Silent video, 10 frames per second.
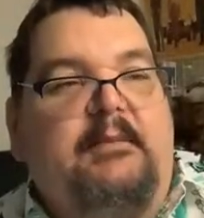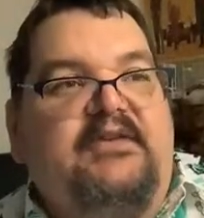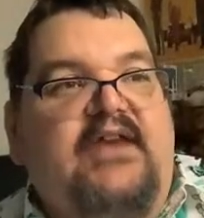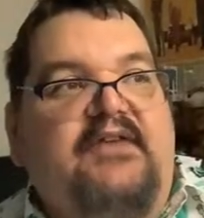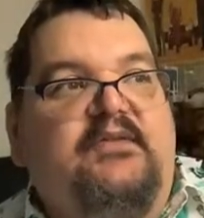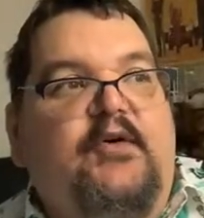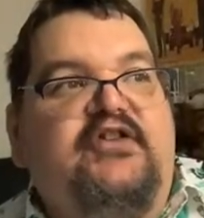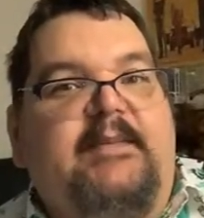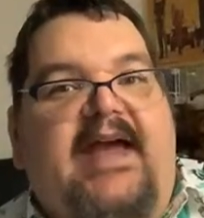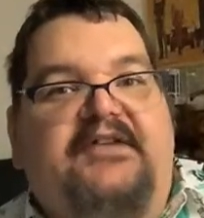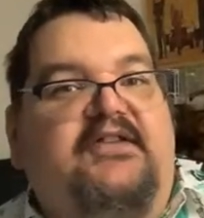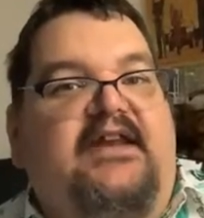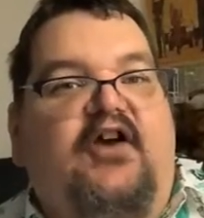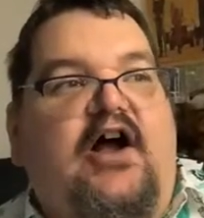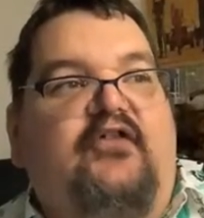I mean, she has the Fuji match and then
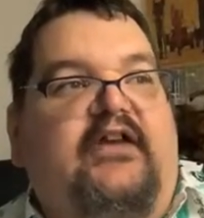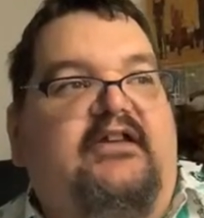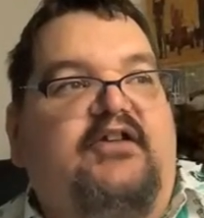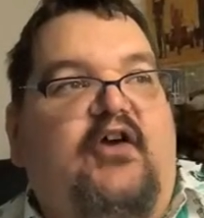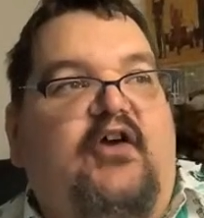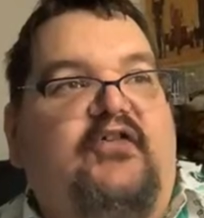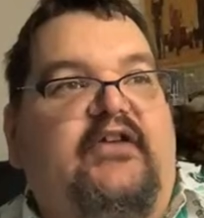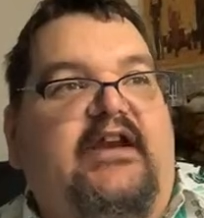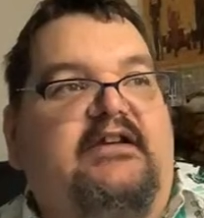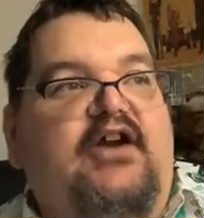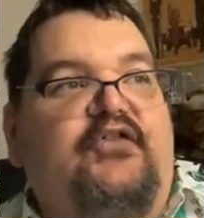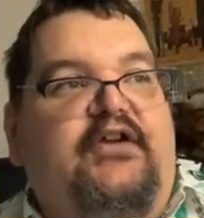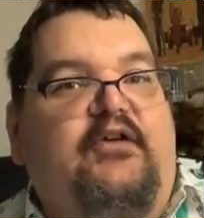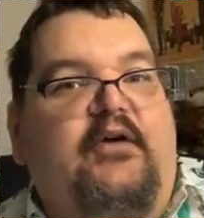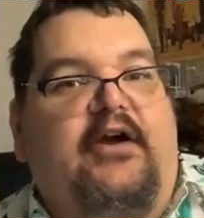calls it a
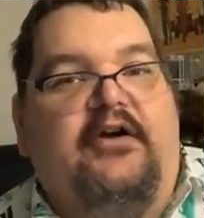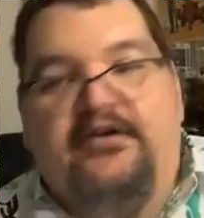career.